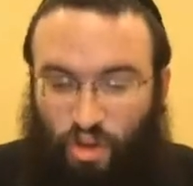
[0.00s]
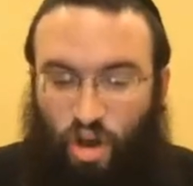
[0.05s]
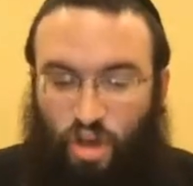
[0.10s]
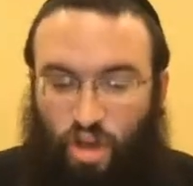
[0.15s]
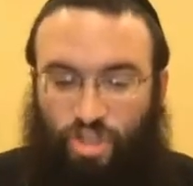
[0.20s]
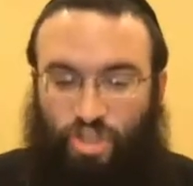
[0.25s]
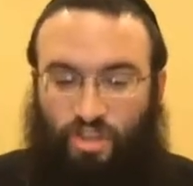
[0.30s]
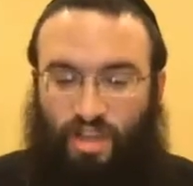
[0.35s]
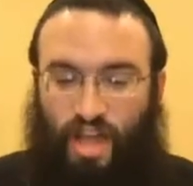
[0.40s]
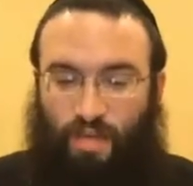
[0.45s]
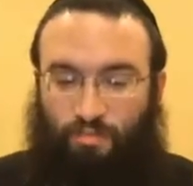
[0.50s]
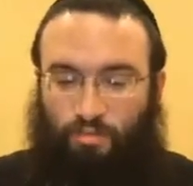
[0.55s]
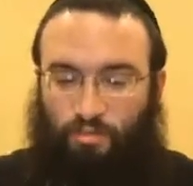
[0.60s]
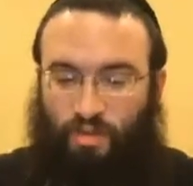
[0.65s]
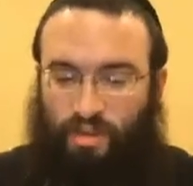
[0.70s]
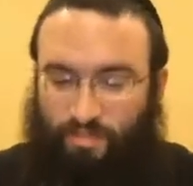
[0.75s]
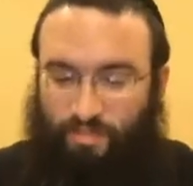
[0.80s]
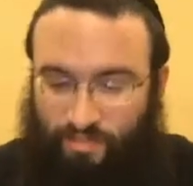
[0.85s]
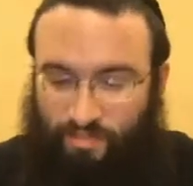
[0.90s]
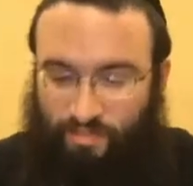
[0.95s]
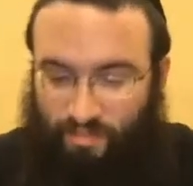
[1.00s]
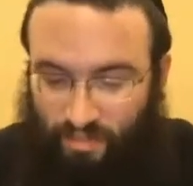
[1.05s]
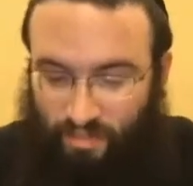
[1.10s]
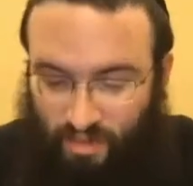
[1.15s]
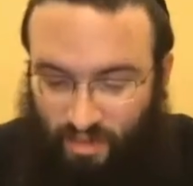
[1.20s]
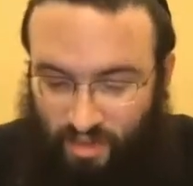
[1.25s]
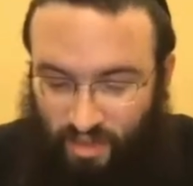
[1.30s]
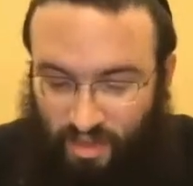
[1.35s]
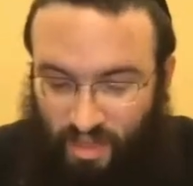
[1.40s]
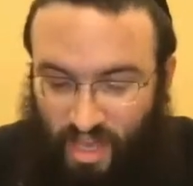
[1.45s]
The kashalam then
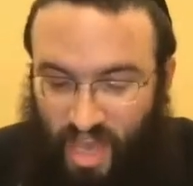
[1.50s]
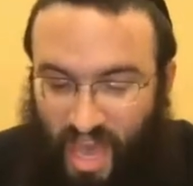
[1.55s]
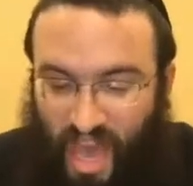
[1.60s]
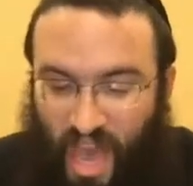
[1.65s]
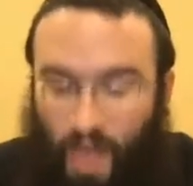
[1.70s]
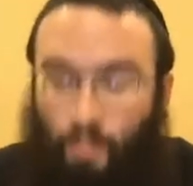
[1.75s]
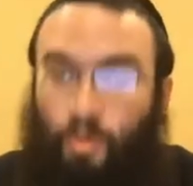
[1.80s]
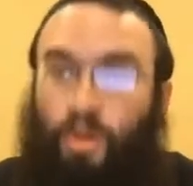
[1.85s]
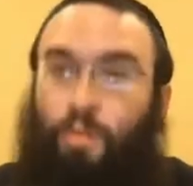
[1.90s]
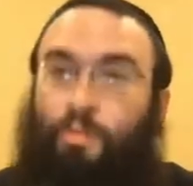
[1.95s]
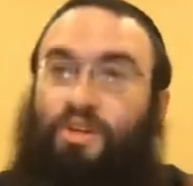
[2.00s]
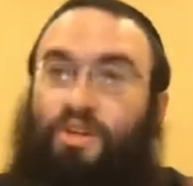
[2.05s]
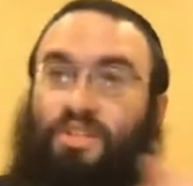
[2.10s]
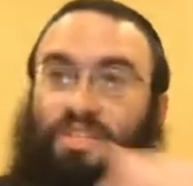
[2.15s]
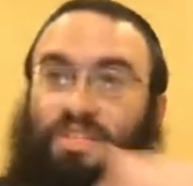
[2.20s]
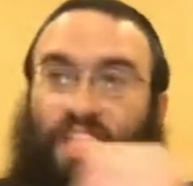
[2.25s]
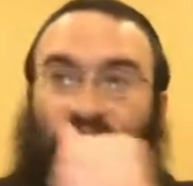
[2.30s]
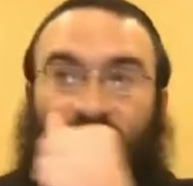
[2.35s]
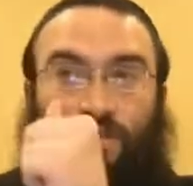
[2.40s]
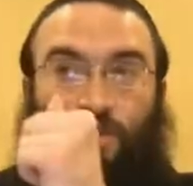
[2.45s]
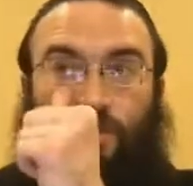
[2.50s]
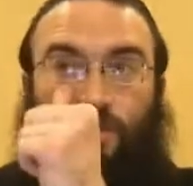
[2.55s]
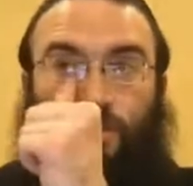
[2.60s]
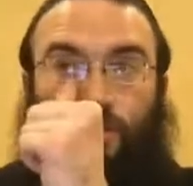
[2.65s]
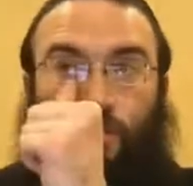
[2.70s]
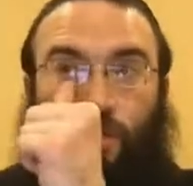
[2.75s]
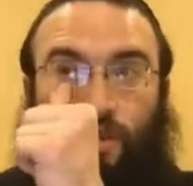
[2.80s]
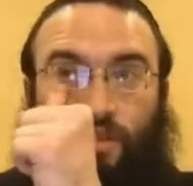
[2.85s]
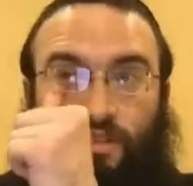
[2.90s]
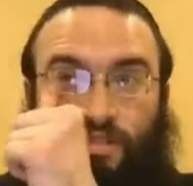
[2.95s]
and when a person has
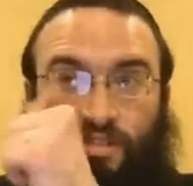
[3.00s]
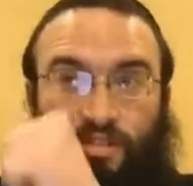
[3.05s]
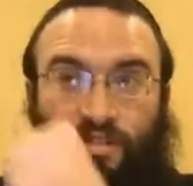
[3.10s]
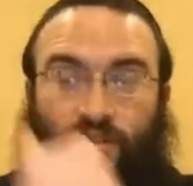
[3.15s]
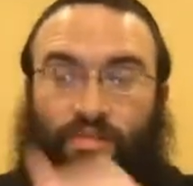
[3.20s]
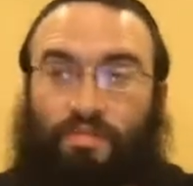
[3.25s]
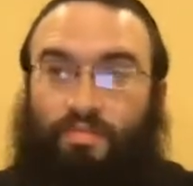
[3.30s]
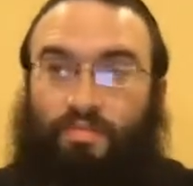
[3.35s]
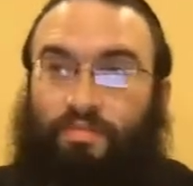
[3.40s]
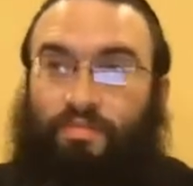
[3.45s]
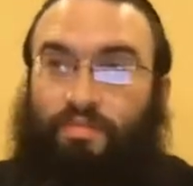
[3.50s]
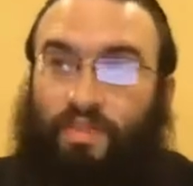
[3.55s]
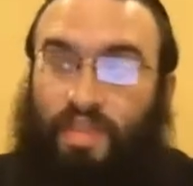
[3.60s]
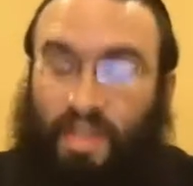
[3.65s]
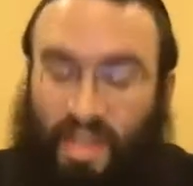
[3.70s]
those thoughts,